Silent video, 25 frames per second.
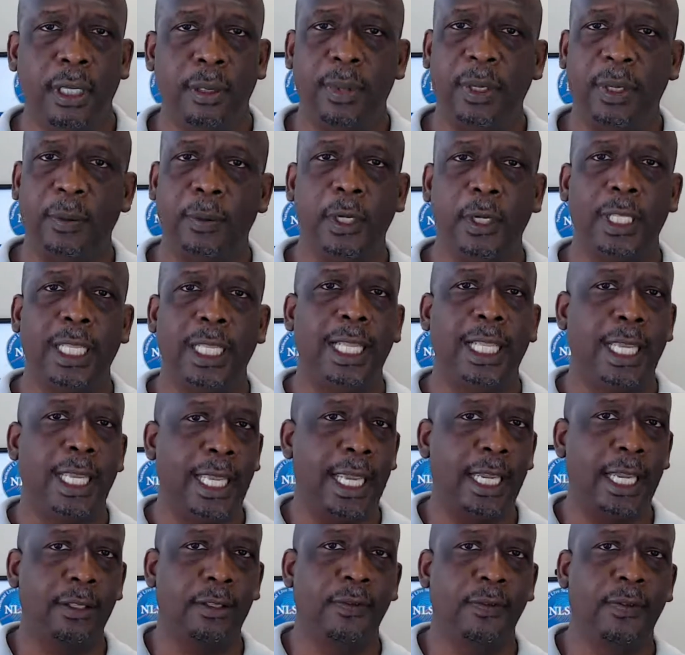People call that like
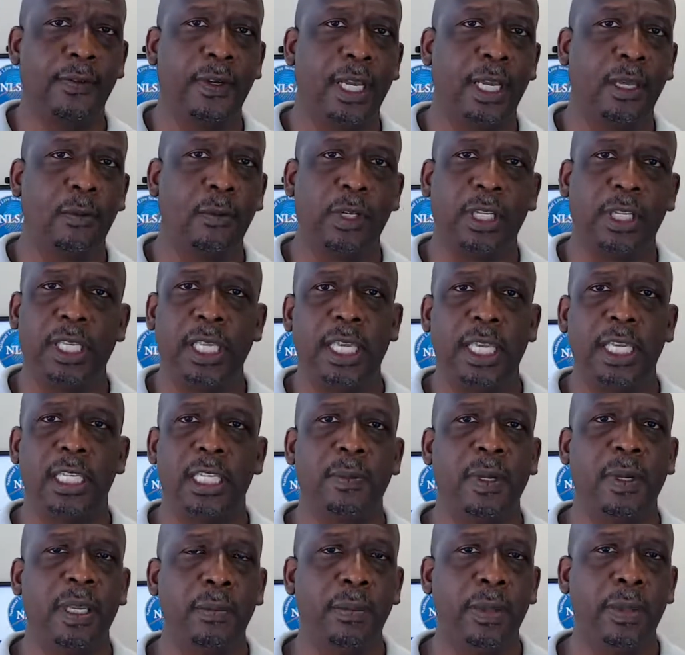act of God, where the
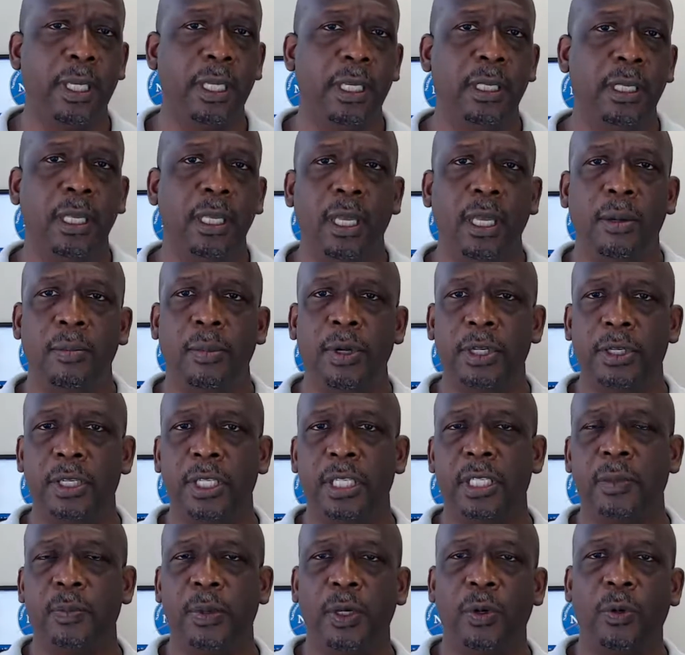case may be. But
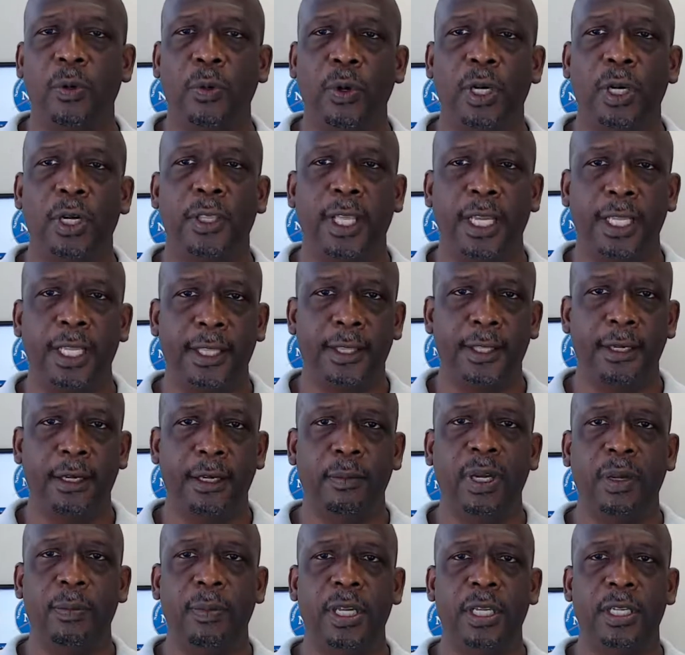just be aware that there
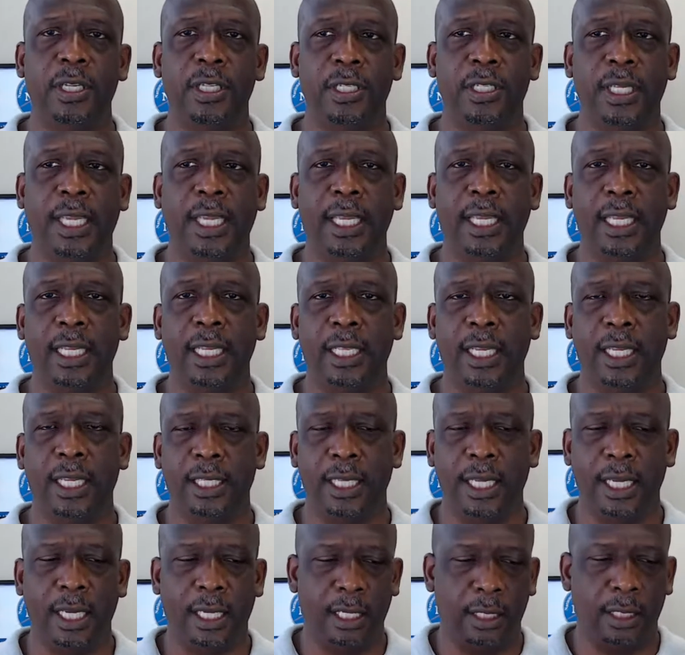might be just like
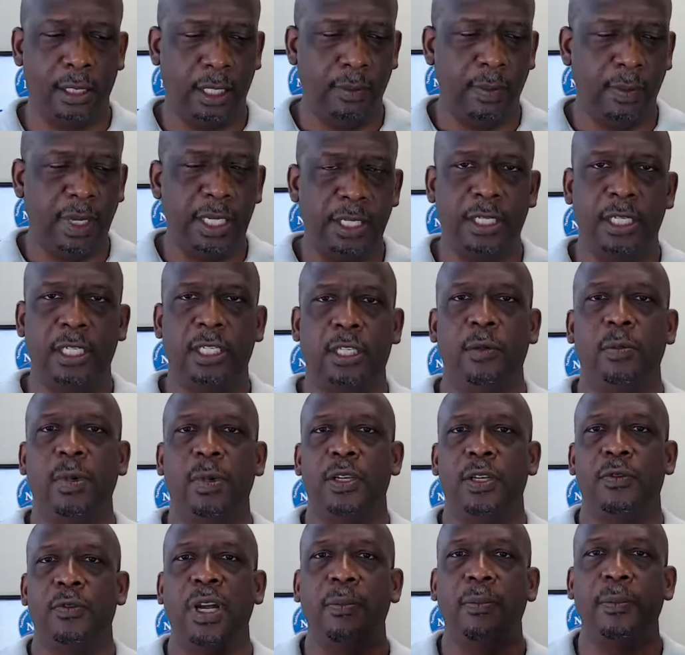you
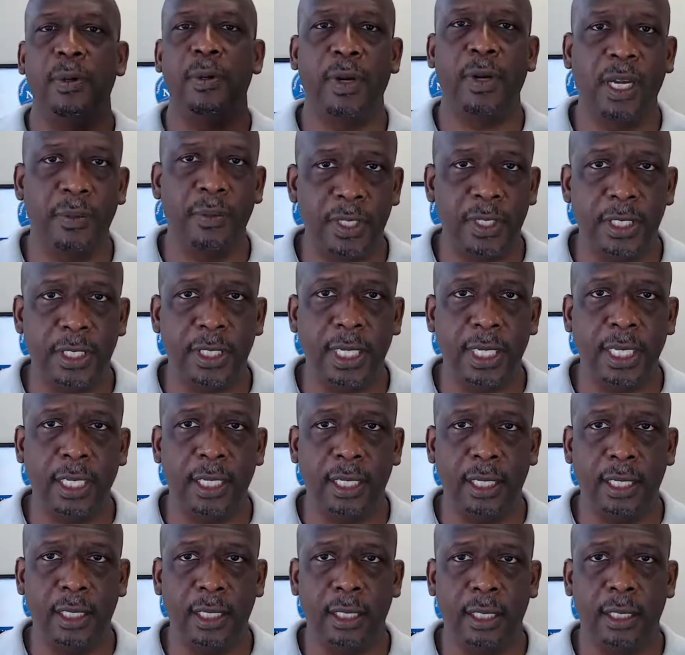might drop it by
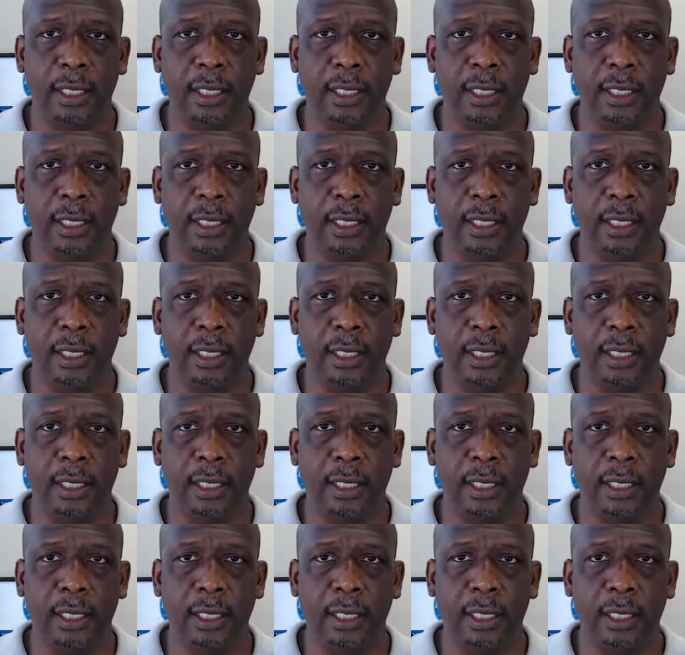mistake.